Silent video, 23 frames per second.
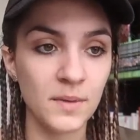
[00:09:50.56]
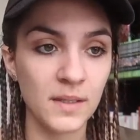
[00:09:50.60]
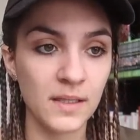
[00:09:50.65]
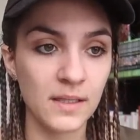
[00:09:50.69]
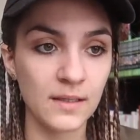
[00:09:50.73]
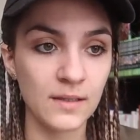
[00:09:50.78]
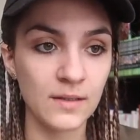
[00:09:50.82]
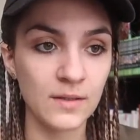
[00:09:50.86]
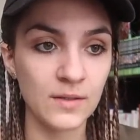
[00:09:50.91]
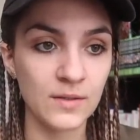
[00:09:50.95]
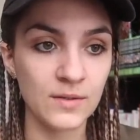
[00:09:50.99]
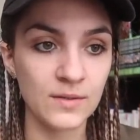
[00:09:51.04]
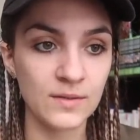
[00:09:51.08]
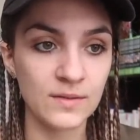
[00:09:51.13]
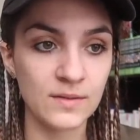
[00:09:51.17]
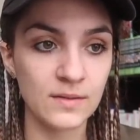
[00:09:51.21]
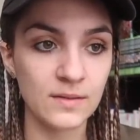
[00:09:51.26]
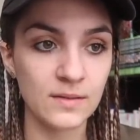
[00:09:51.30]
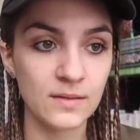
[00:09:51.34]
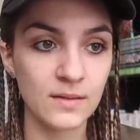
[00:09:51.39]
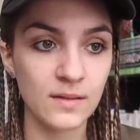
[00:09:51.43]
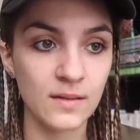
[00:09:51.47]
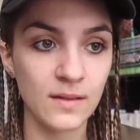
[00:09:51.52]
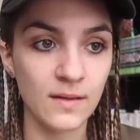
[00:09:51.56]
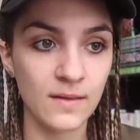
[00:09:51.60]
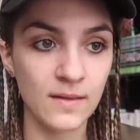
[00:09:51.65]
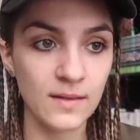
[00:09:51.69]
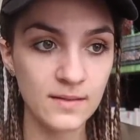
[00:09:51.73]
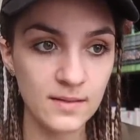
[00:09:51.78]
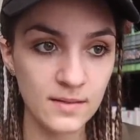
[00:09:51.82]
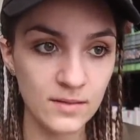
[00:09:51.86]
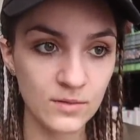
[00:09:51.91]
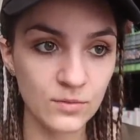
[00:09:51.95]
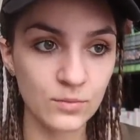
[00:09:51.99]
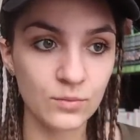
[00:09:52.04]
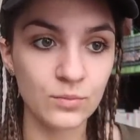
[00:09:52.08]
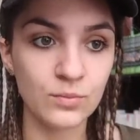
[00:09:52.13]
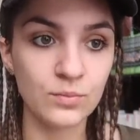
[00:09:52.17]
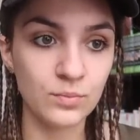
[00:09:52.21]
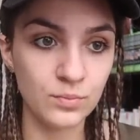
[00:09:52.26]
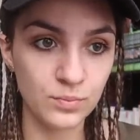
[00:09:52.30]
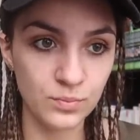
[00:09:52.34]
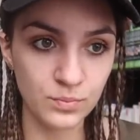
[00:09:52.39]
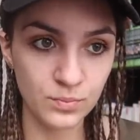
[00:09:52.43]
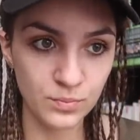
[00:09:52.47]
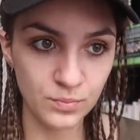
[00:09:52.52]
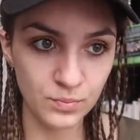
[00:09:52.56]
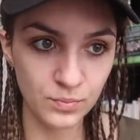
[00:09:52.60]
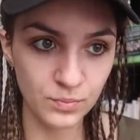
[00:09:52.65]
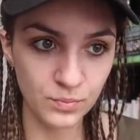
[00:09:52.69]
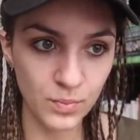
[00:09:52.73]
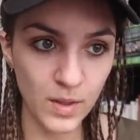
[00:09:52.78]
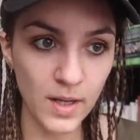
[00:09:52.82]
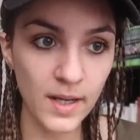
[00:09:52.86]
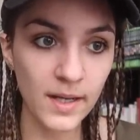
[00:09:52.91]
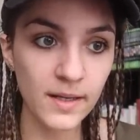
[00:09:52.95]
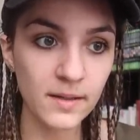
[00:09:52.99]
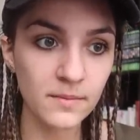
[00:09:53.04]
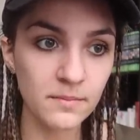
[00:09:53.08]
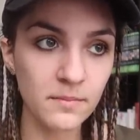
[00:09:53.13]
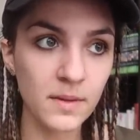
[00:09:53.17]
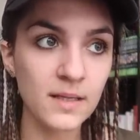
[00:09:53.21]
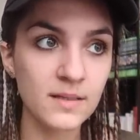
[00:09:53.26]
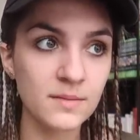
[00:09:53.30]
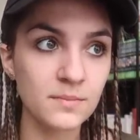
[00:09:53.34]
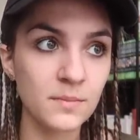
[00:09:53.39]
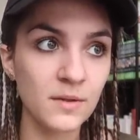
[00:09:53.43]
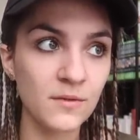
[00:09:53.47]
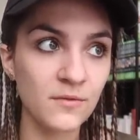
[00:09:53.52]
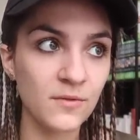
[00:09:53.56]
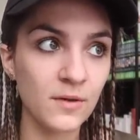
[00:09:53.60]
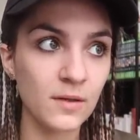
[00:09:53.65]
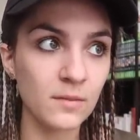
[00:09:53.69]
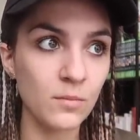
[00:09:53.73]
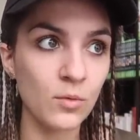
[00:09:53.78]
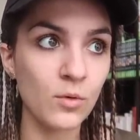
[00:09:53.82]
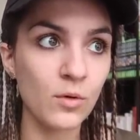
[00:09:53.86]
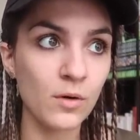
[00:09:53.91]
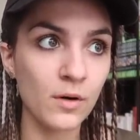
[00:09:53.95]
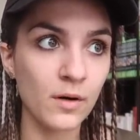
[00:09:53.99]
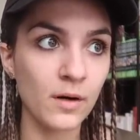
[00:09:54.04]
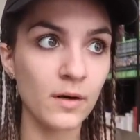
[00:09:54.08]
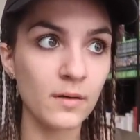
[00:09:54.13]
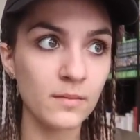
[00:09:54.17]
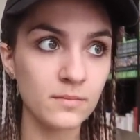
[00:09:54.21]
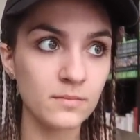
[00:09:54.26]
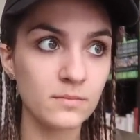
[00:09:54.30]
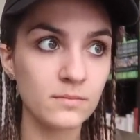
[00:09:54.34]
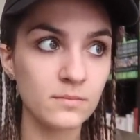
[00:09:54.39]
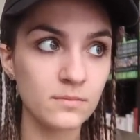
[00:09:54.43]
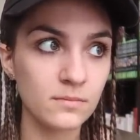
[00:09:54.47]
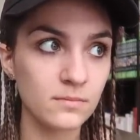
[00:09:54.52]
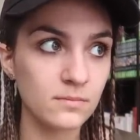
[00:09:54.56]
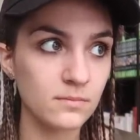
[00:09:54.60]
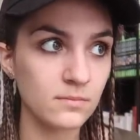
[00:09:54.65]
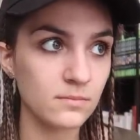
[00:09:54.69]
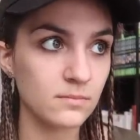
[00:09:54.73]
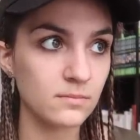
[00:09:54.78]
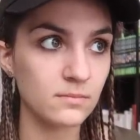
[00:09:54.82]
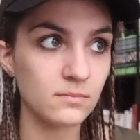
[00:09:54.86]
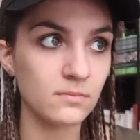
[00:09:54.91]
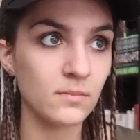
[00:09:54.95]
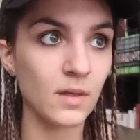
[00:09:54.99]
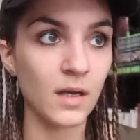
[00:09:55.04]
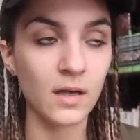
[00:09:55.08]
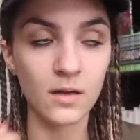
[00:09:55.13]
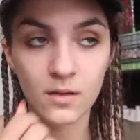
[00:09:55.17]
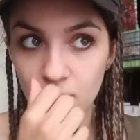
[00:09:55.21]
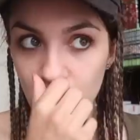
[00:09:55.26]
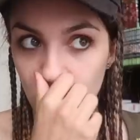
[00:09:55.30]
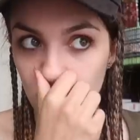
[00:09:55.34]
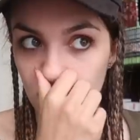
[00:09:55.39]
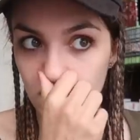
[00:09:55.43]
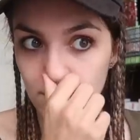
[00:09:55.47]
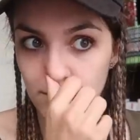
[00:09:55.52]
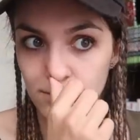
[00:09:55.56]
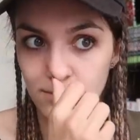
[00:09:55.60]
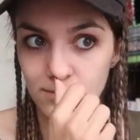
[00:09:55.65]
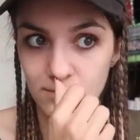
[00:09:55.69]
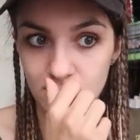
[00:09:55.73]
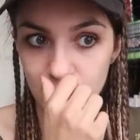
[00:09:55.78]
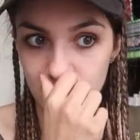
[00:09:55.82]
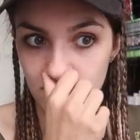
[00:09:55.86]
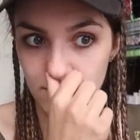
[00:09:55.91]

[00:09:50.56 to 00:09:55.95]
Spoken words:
because this is what makes me feel more, I don't know,